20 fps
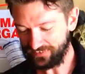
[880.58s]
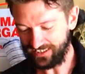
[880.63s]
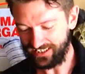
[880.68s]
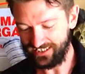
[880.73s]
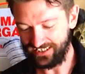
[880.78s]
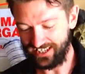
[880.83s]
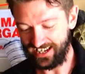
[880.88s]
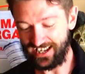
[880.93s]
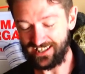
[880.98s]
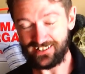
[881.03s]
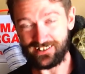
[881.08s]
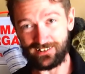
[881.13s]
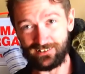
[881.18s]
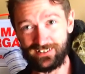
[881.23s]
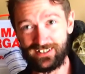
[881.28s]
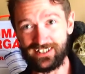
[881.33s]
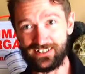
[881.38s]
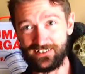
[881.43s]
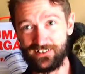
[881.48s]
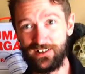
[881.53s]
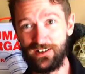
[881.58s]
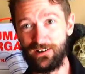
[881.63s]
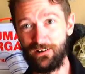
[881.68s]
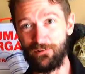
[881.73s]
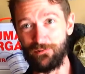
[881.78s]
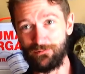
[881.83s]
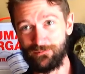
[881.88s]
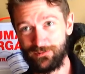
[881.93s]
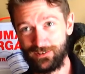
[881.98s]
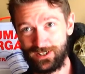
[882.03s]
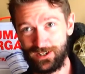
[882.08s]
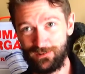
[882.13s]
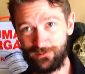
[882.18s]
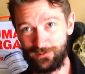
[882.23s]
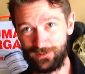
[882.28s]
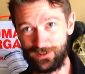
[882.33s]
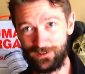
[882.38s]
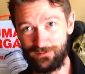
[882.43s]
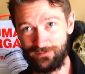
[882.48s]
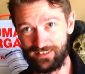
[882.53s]
the answer is no. Don't
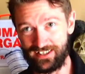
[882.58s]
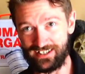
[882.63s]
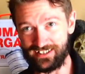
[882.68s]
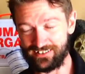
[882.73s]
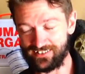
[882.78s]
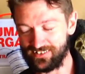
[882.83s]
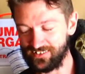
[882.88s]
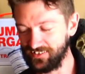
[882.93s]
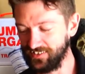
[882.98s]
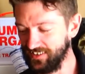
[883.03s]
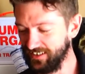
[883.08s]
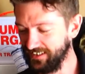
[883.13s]
do this.